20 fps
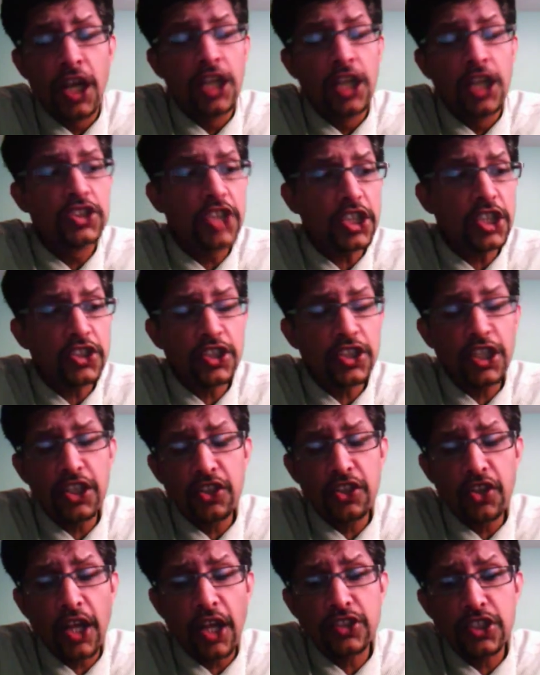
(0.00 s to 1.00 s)

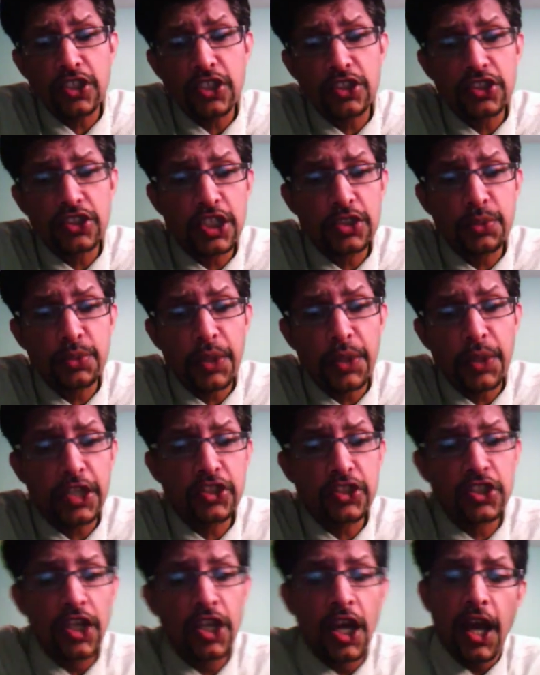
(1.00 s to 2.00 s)
16 runs and 6
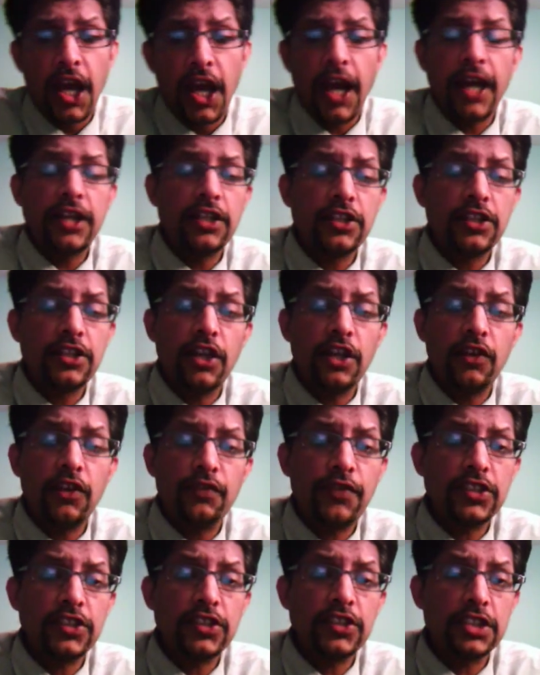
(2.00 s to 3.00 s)
wickets. And dear
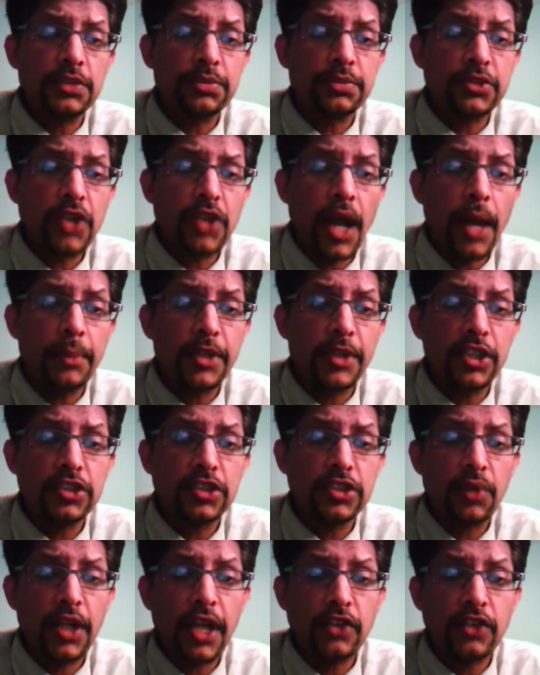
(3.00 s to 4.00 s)
friends and subscribers,
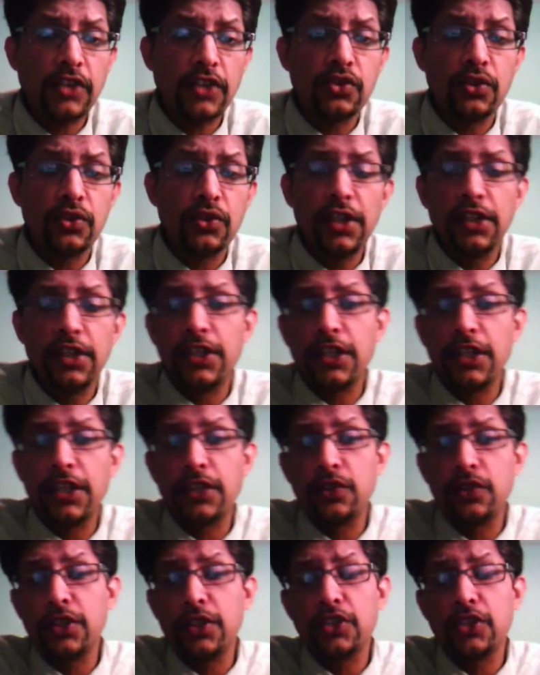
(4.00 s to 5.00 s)
one has to really dig
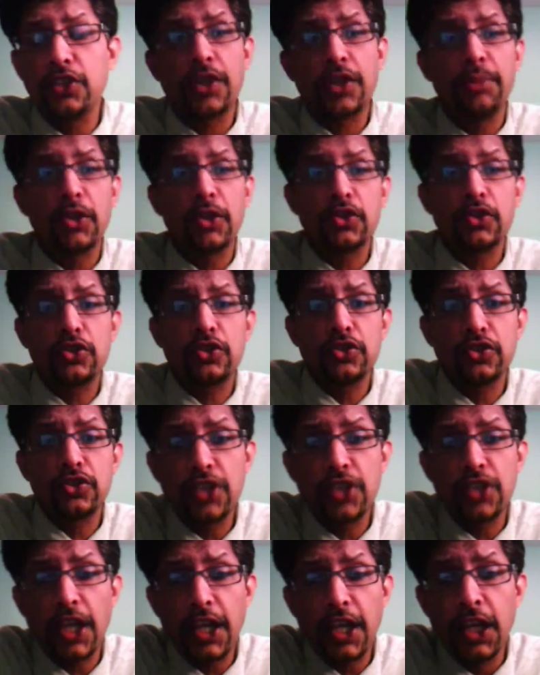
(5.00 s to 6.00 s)
into the history books to
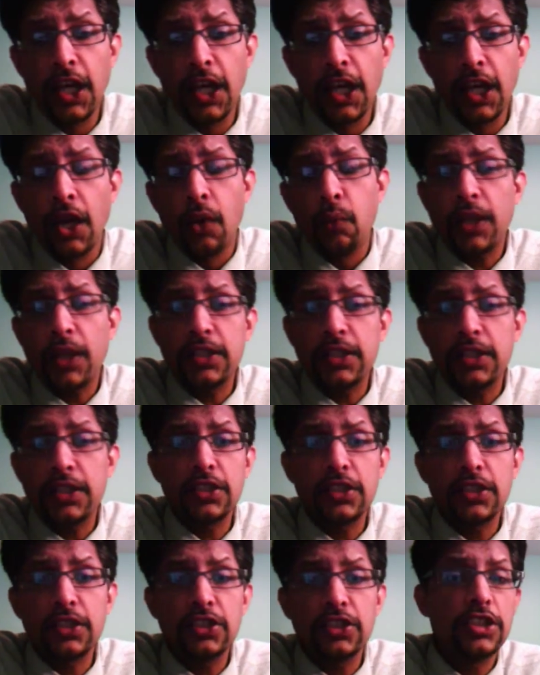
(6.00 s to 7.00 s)
see whether
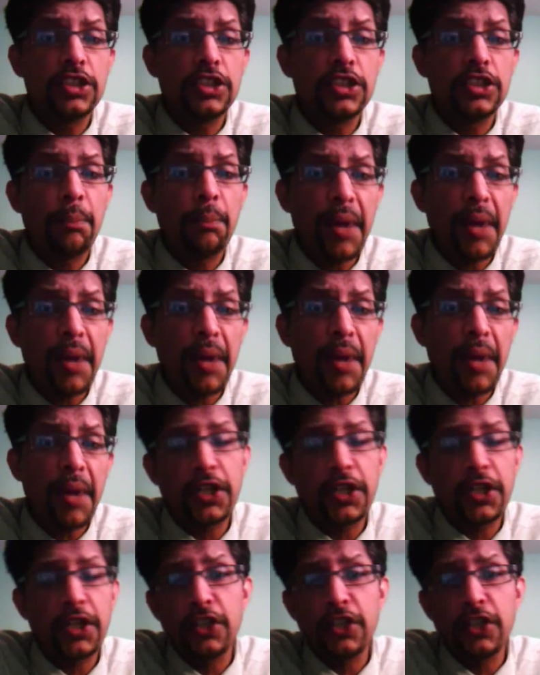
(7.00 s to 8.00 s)
this is the best
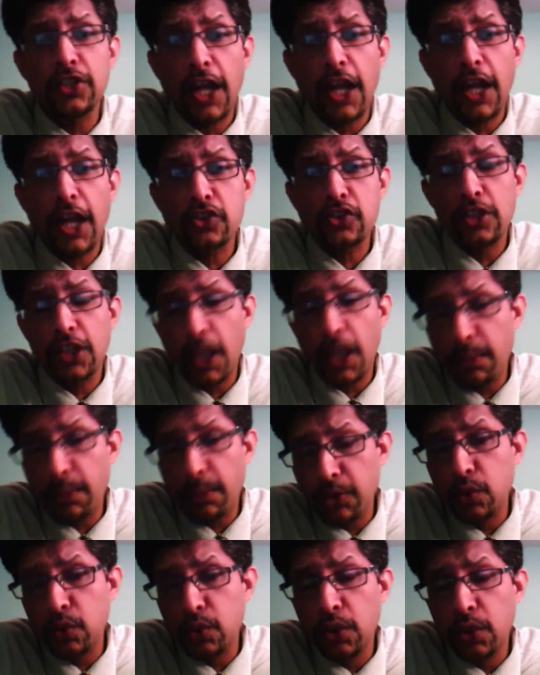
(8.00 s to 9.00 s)
one-day international
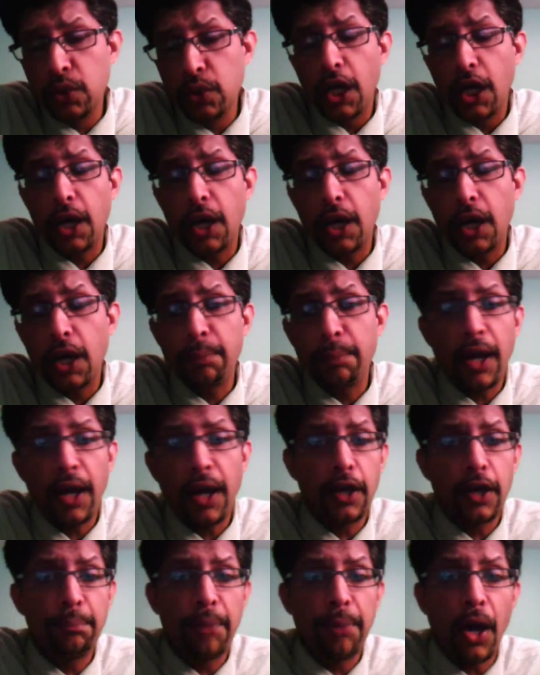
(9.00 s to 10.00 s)
debut by
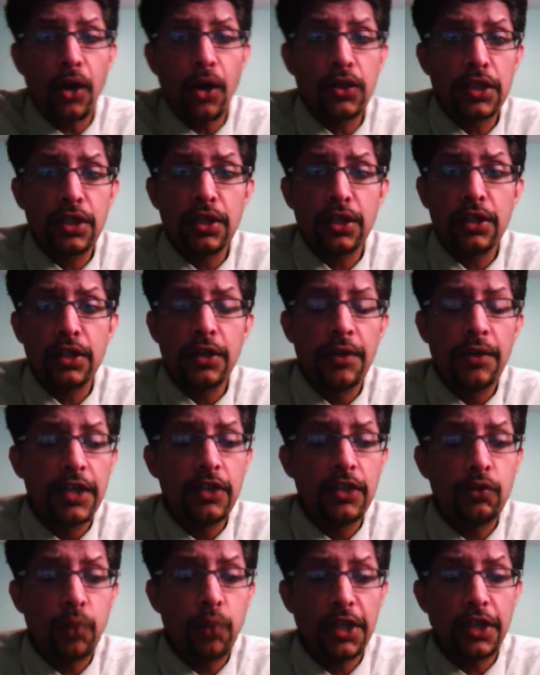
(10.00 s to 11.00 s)
a bowler
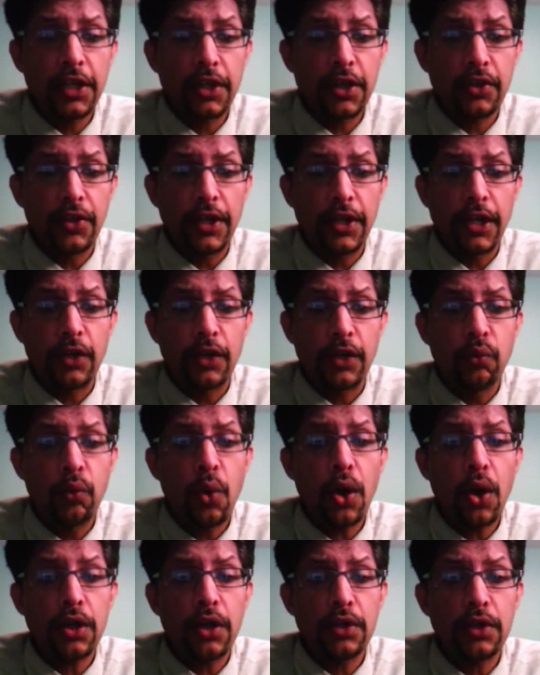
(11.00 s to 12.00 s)
in one-day cricket.
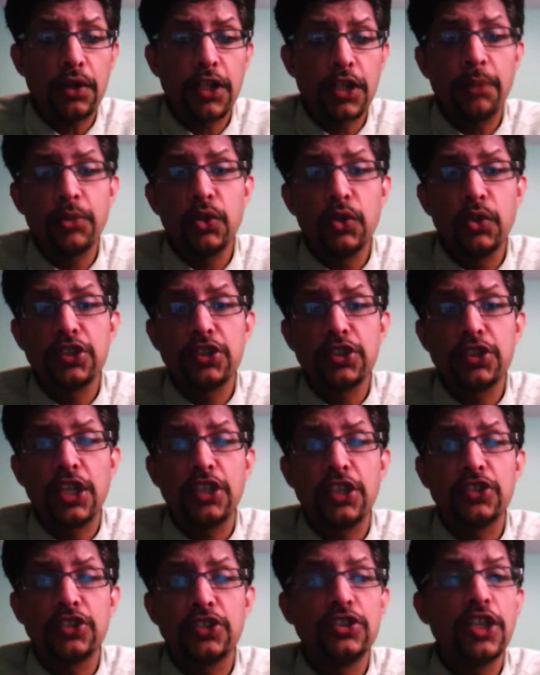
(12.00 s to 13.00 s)
What a debut this
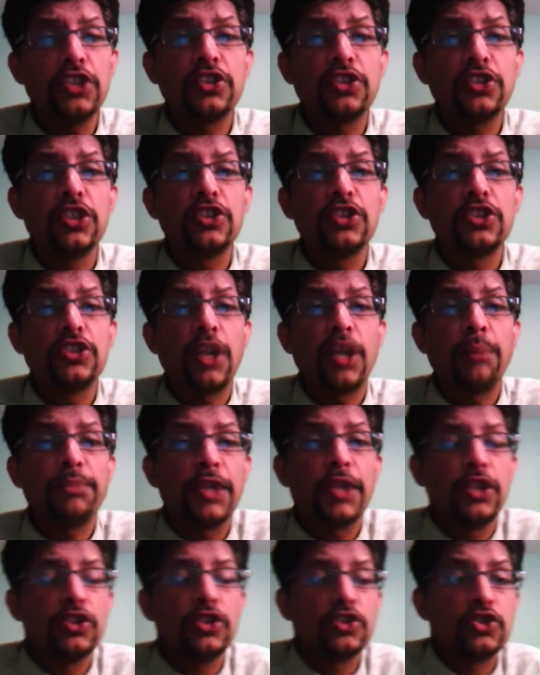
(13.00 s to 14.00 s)
is. This is
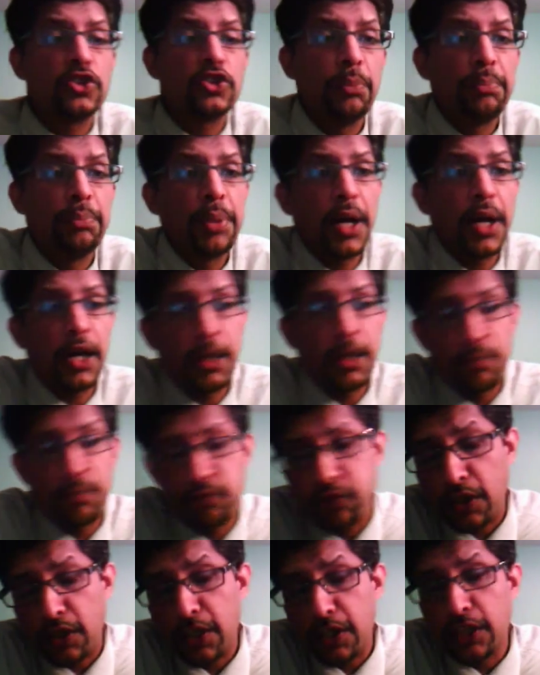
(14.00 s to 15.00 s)
something superb
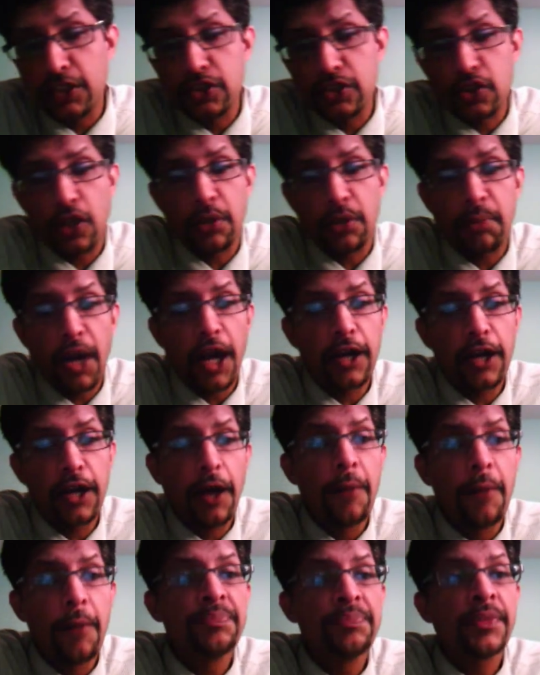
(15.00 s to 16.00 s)
for Kagiso
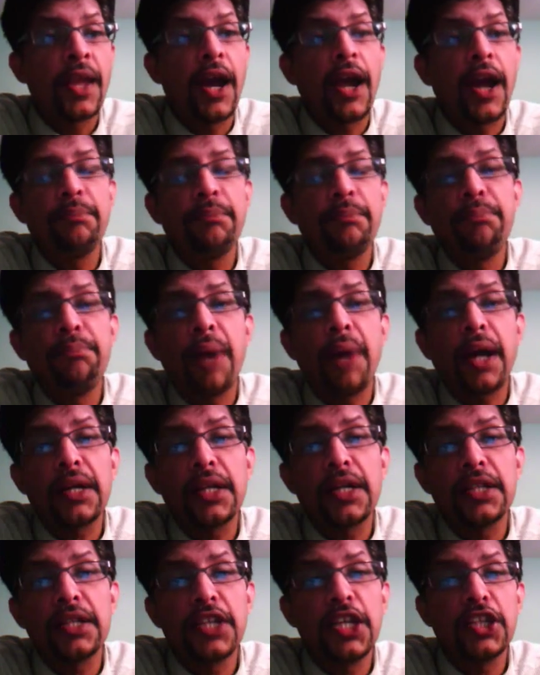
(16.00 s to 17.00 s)
Rabada, and
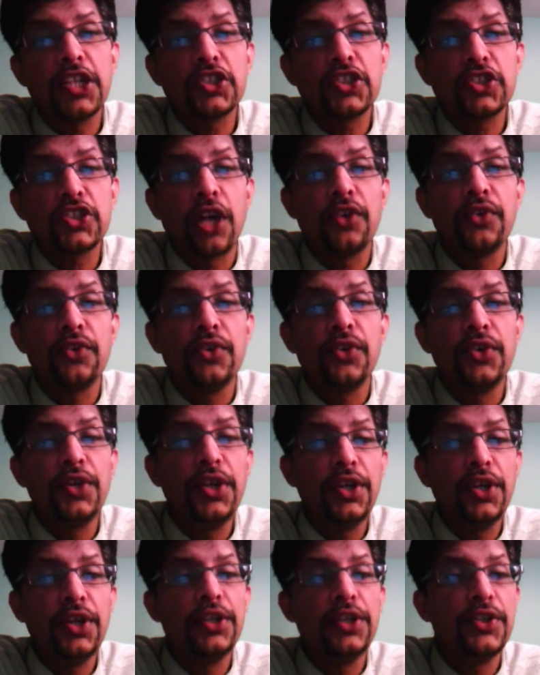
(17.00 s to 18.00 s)
Bangladesh are
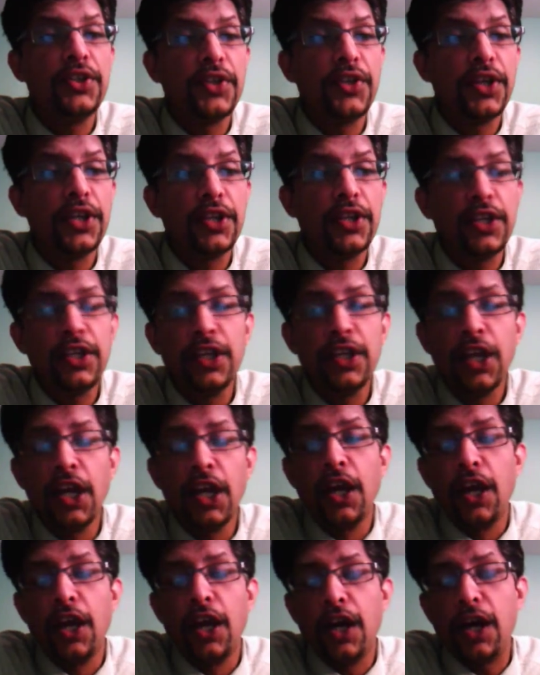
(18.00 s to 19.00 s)
really
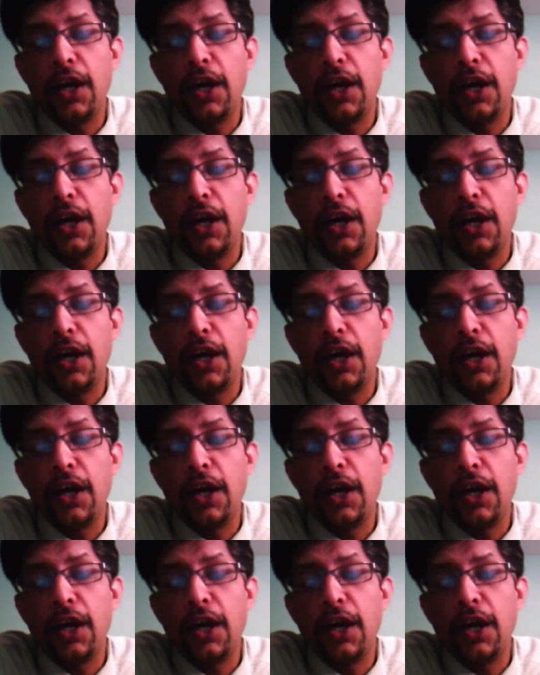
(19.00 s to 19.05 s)
they